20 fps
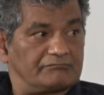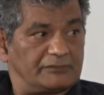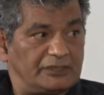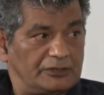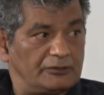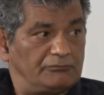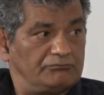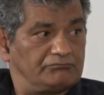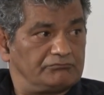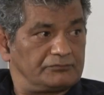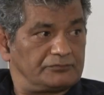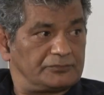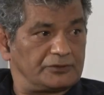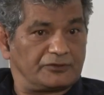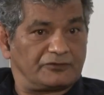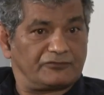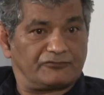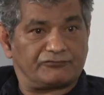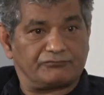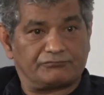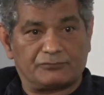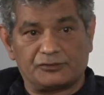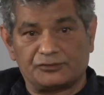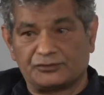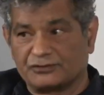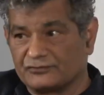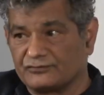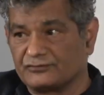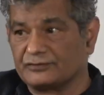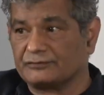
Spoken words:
You know, sort of most